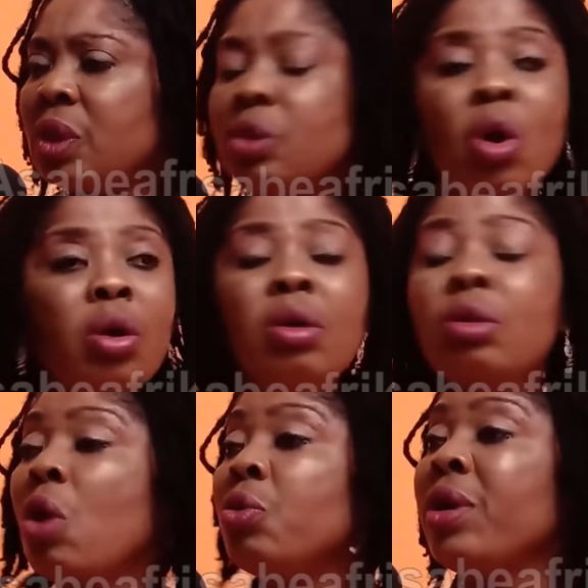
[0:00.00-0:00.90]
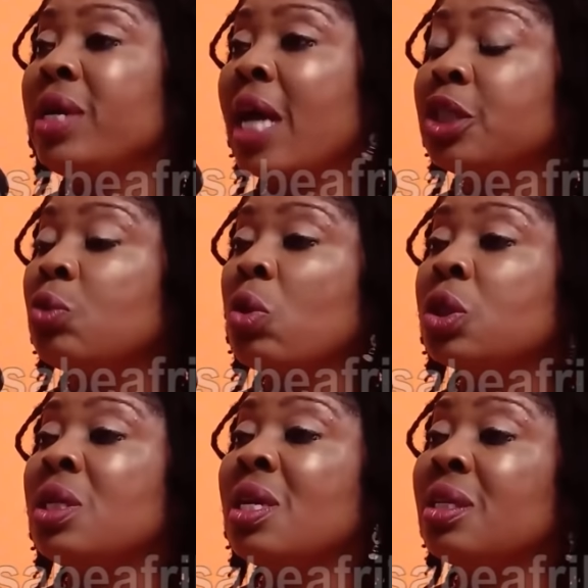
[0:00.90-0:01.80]
Not knowing that she
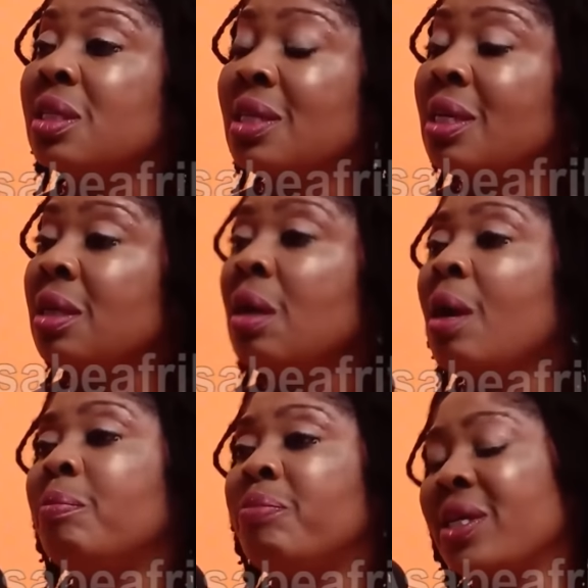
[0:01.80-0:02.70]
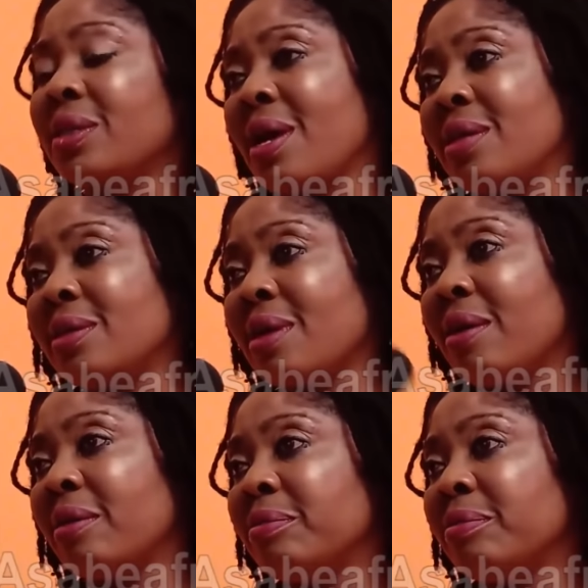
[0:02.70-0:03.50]
was nursing breast cancer.